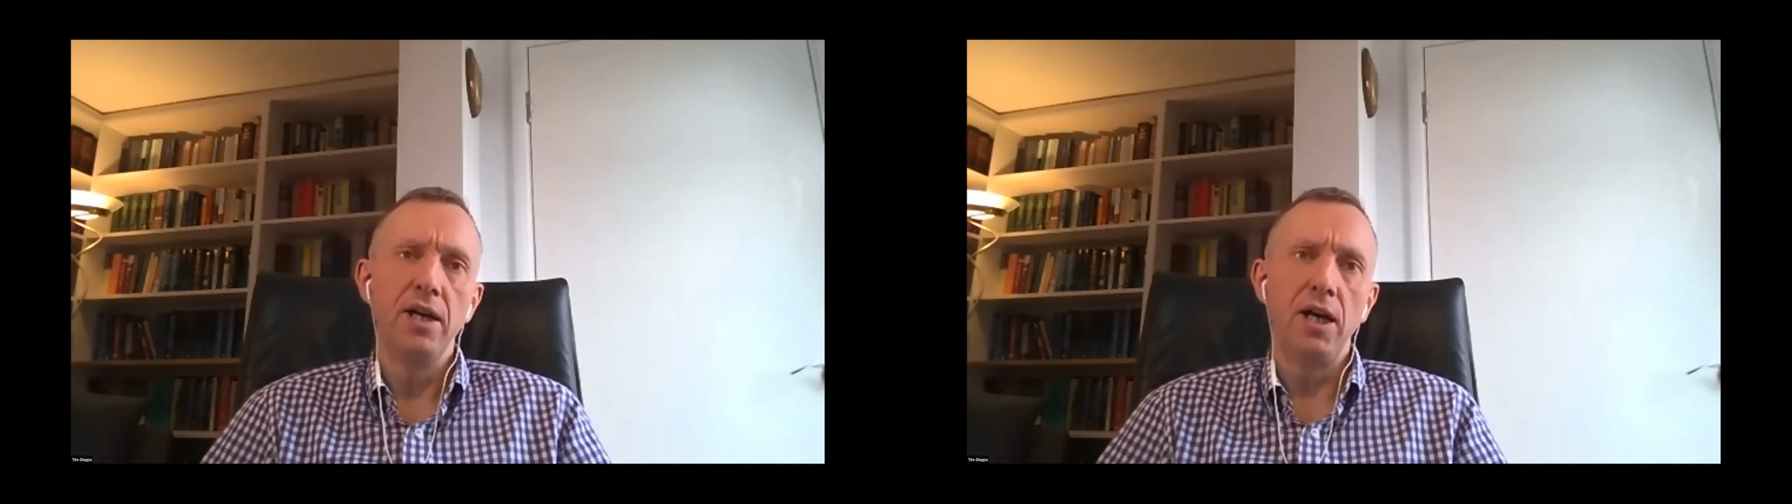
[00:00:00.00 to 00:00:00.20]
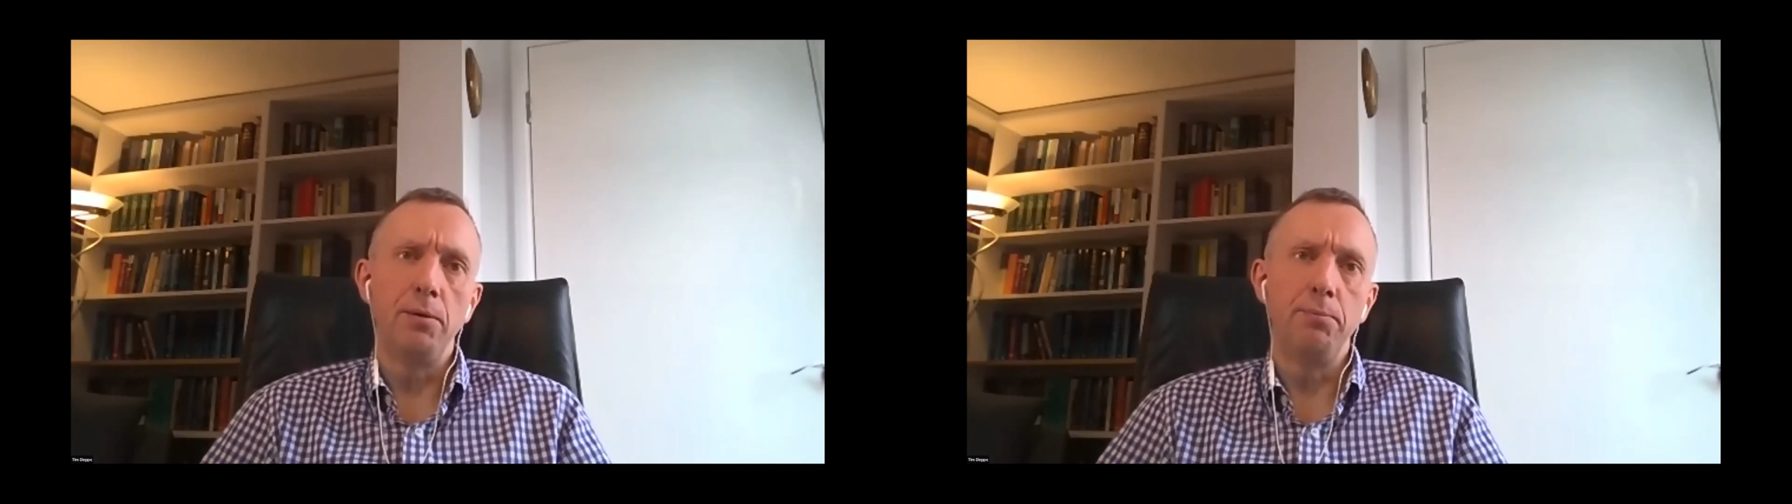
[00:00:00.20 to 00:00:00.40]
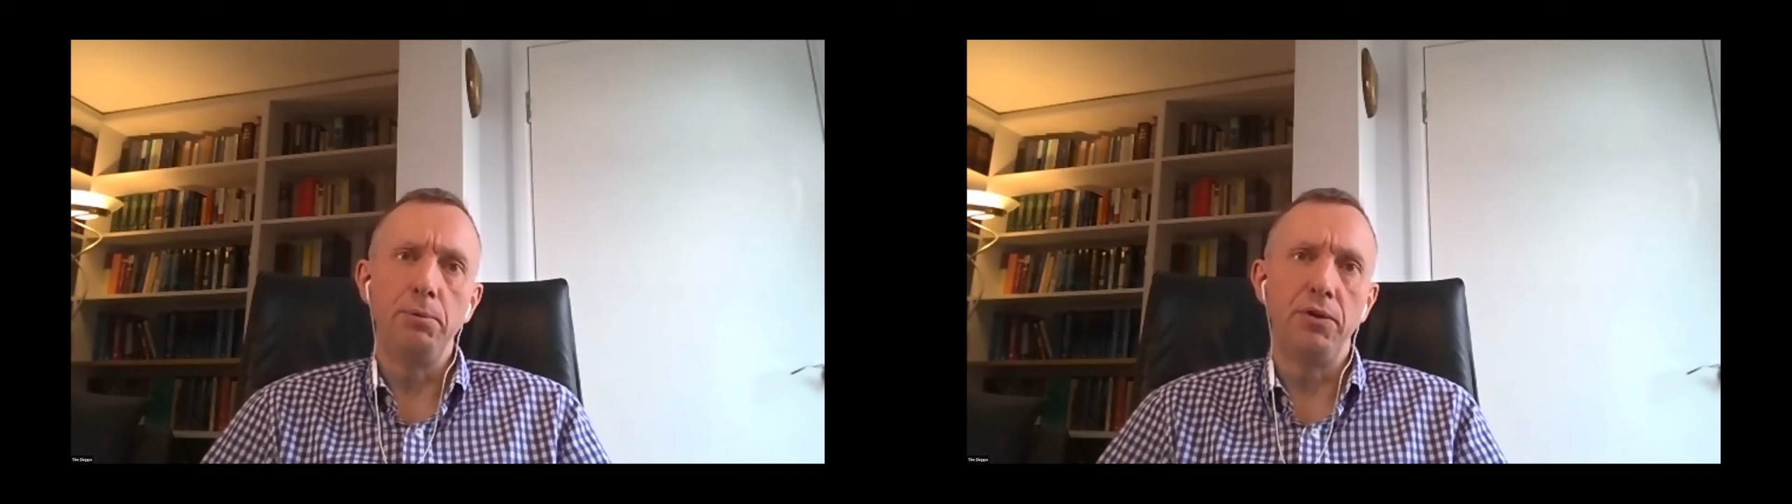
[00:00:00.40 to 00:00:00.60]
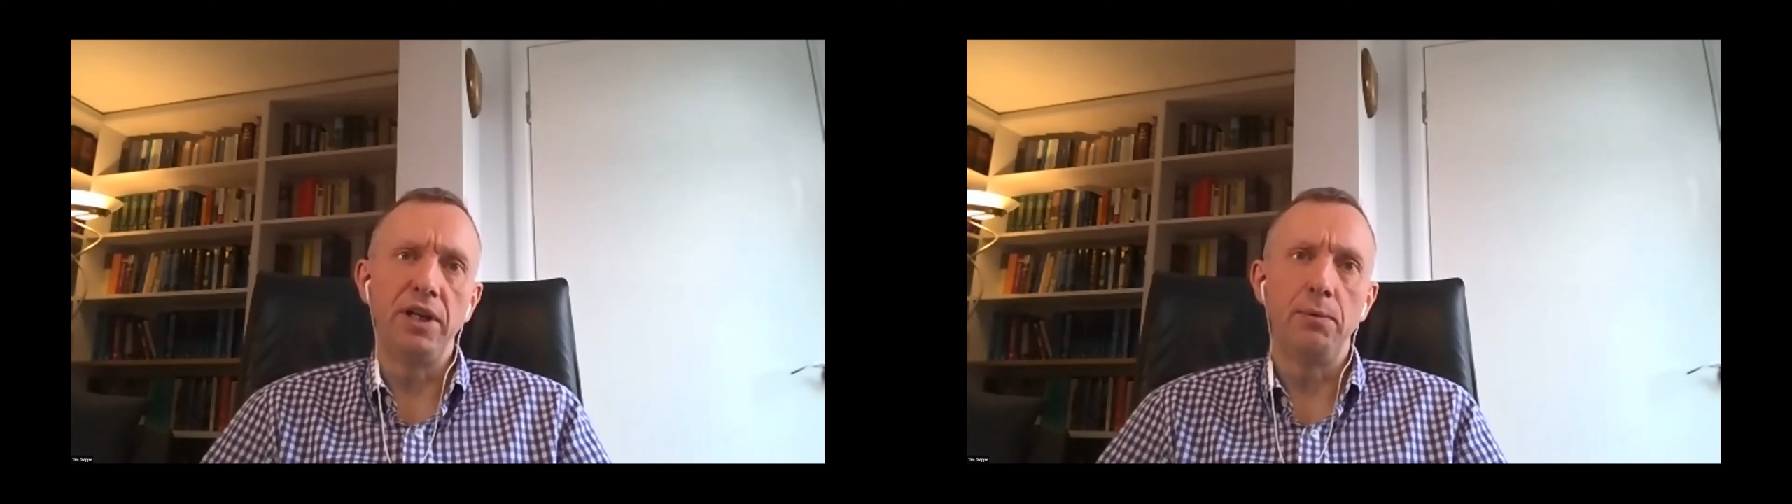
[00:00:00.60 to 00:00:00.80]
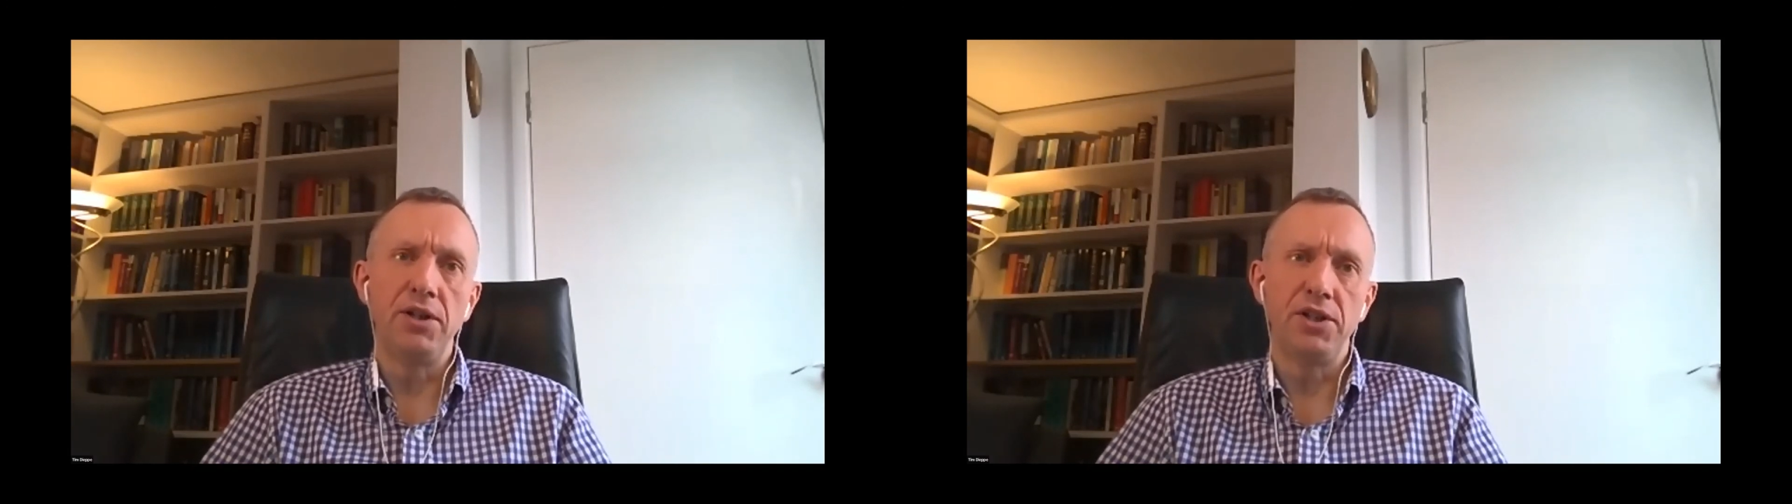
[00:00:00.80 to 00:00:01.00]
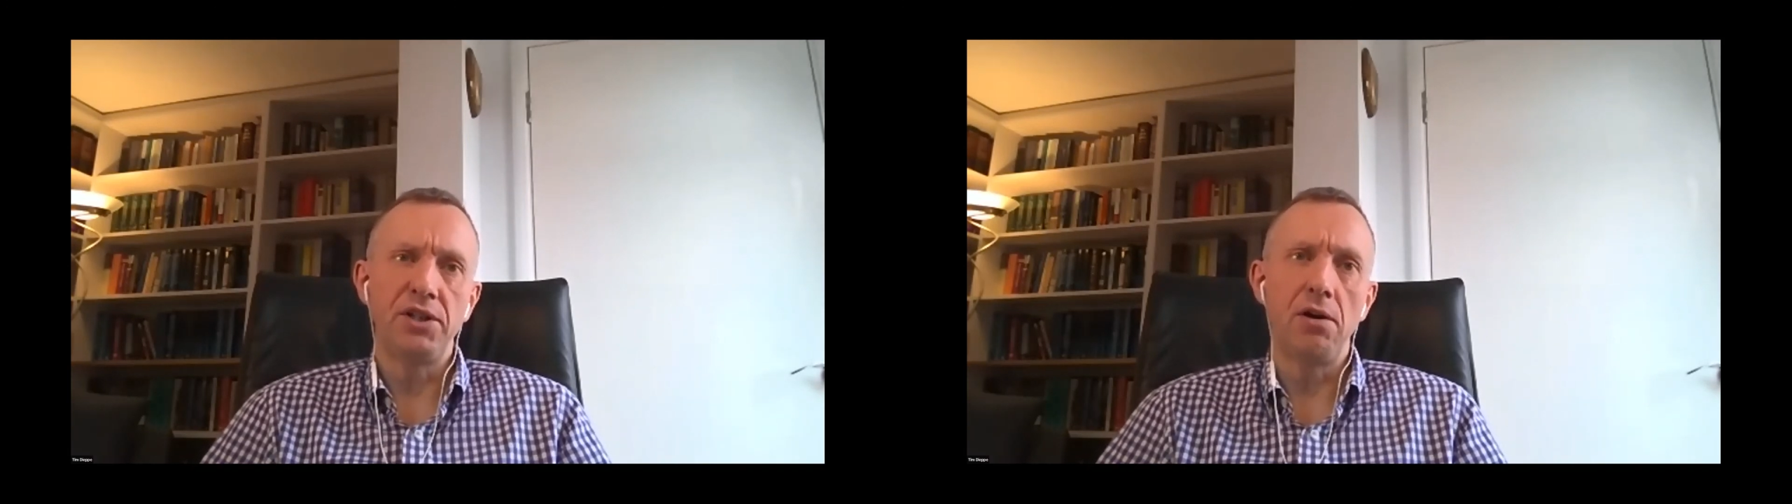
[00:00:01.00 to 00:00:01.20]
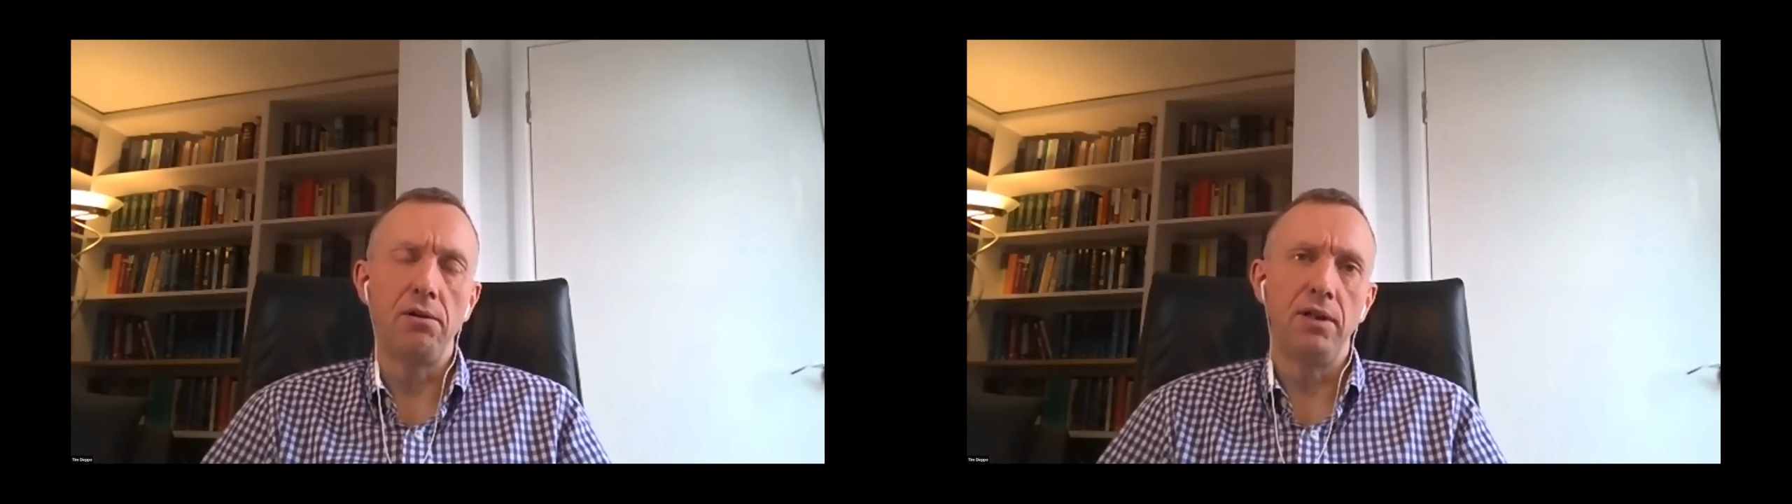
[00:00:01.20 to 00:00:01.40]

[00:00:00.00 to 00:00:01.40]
and people think, well, I just can't